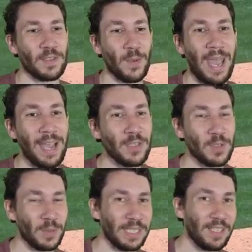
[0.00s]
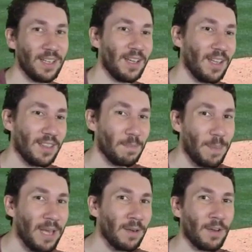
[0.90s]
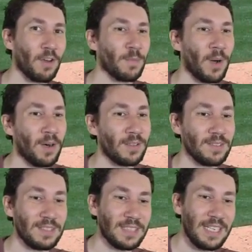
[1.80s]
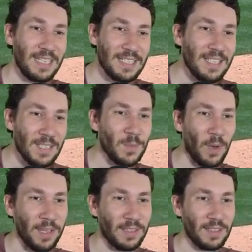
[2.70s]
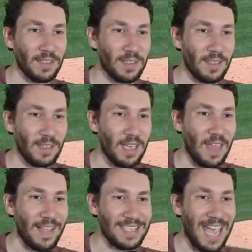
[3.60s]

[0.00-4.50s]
So actually, the better curveball is this one. And that's